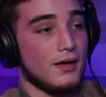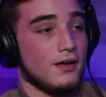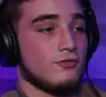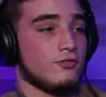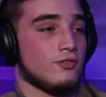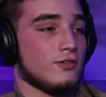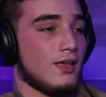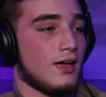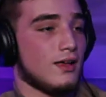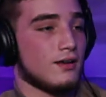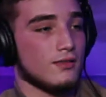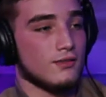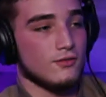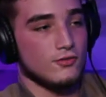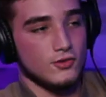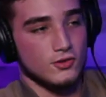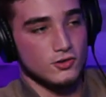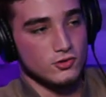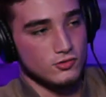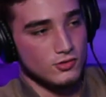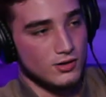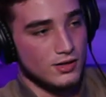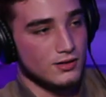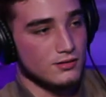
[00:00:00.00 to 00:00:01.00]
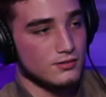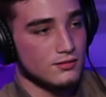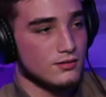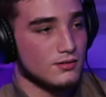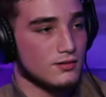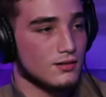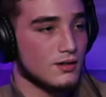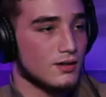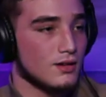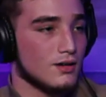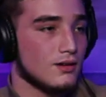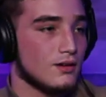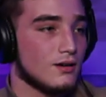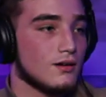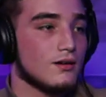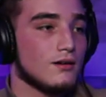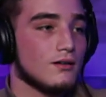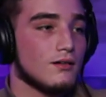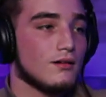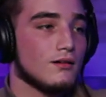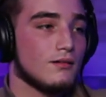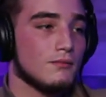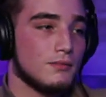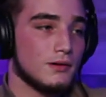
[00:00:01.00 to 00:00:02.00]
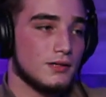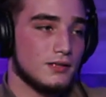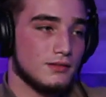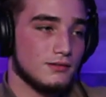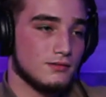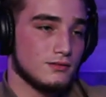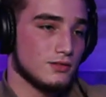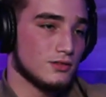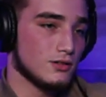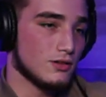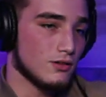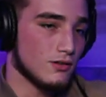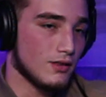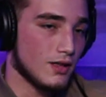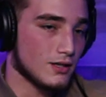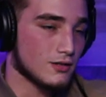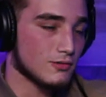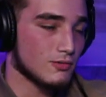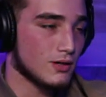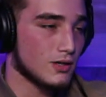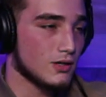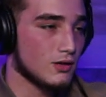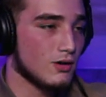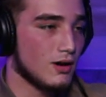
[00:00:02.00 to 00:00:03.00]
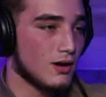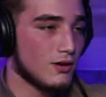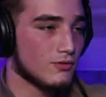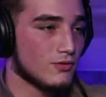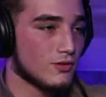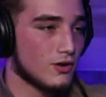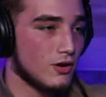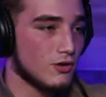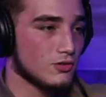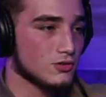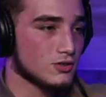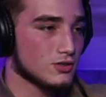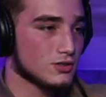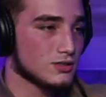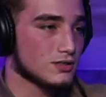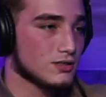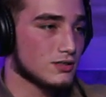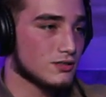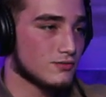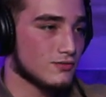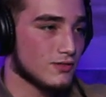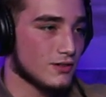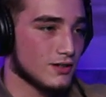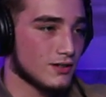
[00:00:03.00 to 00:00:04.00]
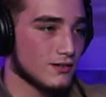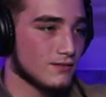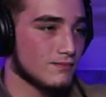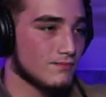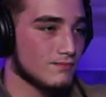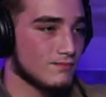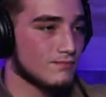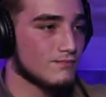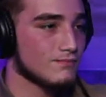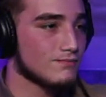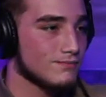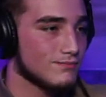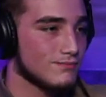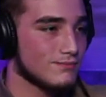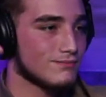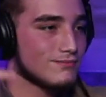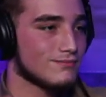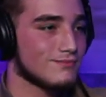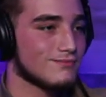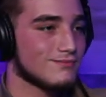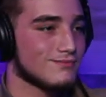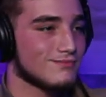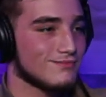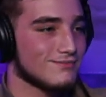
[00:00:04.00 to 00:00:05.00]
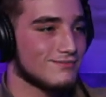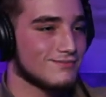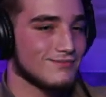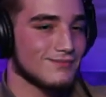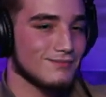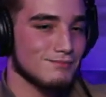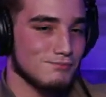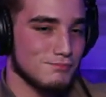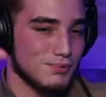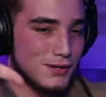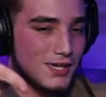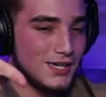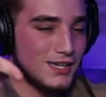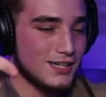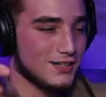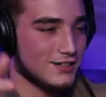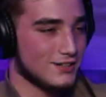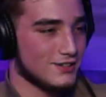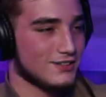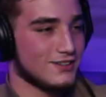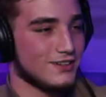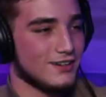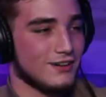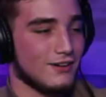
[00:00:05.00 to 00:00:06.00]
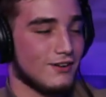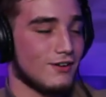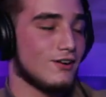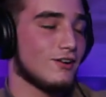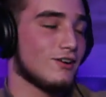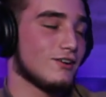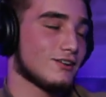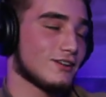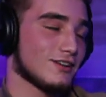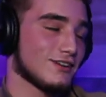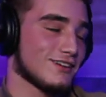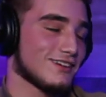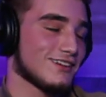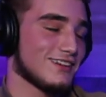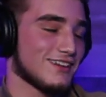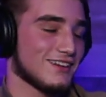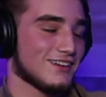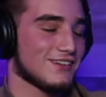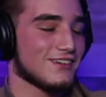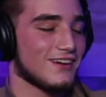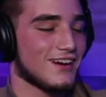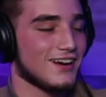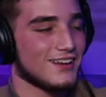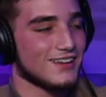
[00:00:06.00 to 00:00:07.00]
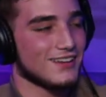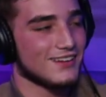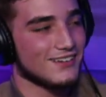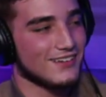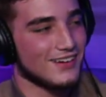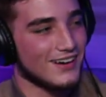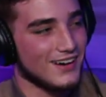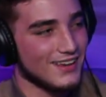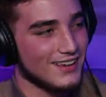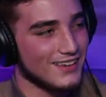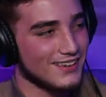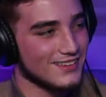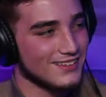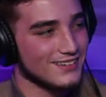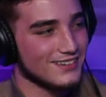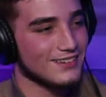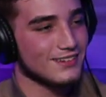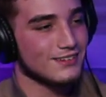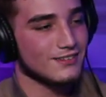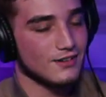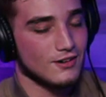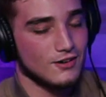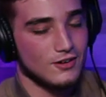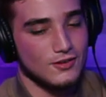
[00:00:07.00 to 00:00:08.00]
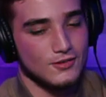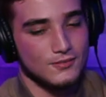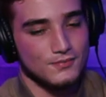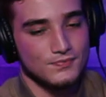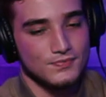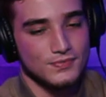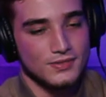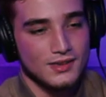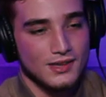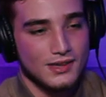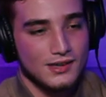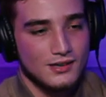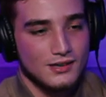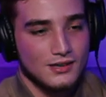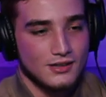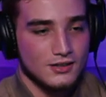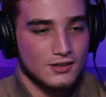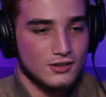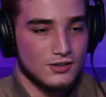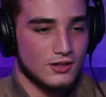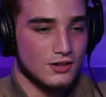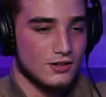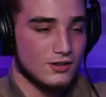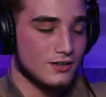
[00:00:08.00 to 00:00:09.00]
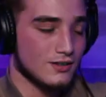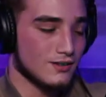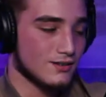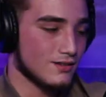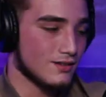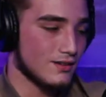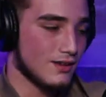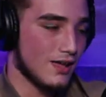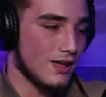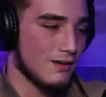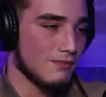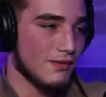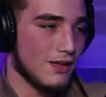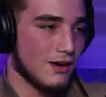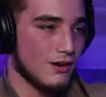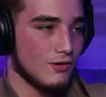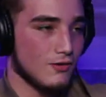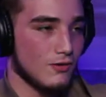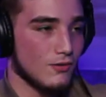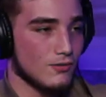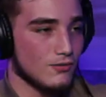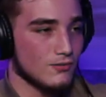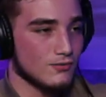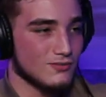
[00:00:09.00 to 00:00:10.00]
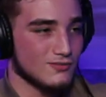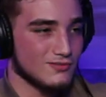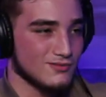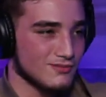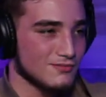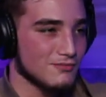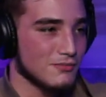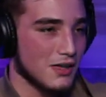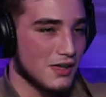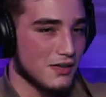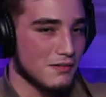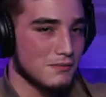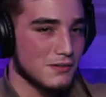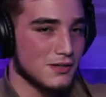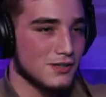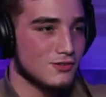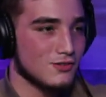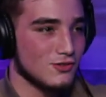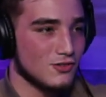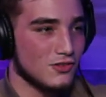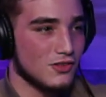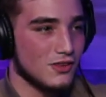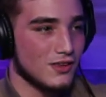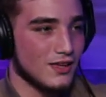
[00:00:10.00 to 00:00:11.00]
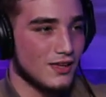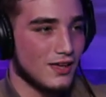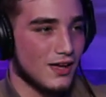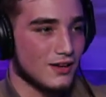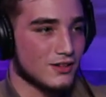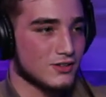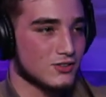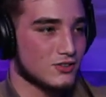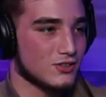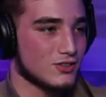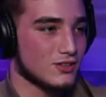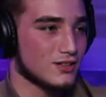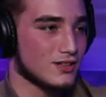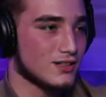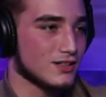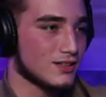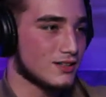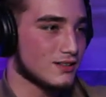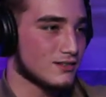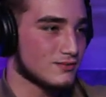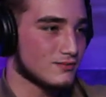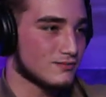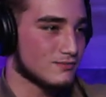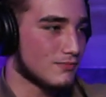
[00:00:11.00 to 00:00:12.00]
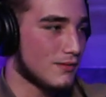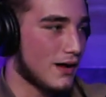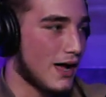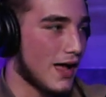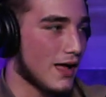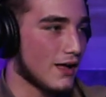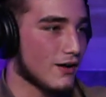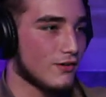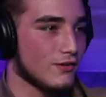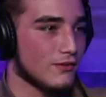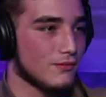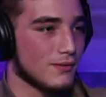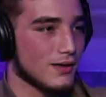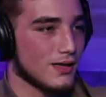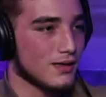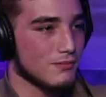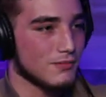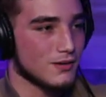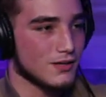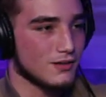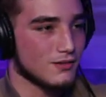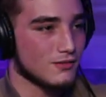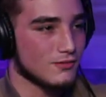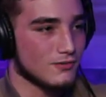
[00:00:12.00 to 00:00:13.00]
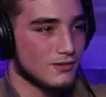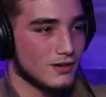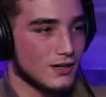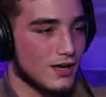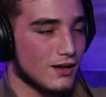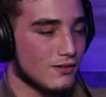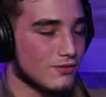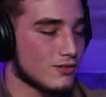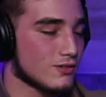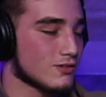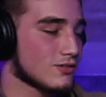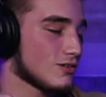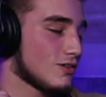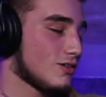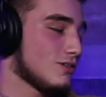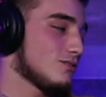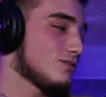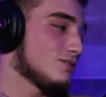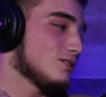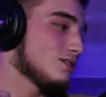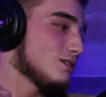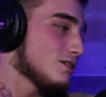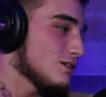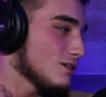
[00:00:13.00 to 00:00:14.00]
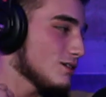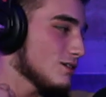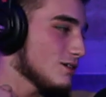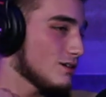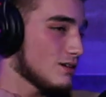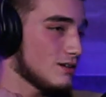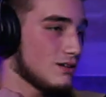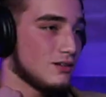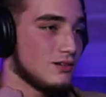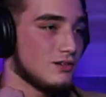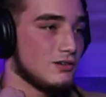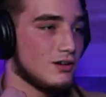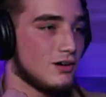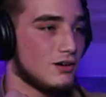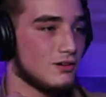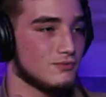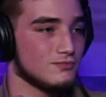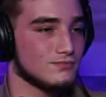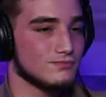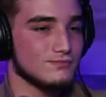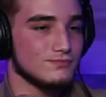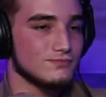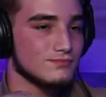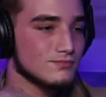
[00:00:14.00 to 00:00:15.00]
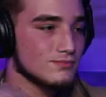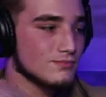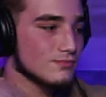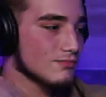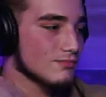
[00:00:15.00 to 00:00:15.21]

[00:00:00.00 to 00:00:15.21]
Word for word: I paid for that in the first round, but you know that's why you have coaches to fucking be here. And Bring you oh, back to life. You're yeah. right. You're right. So, you know, this is a name that'll make me do the extra mile, make me whatever. So, you know,